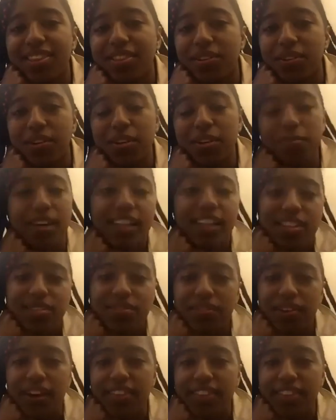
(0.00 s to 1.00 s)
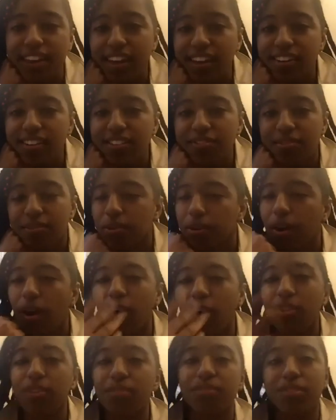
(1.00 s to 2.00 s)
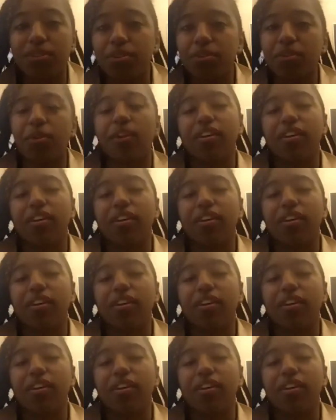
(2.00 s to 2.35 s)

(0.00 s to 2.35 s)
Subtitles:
30 minutes at the end for all of you,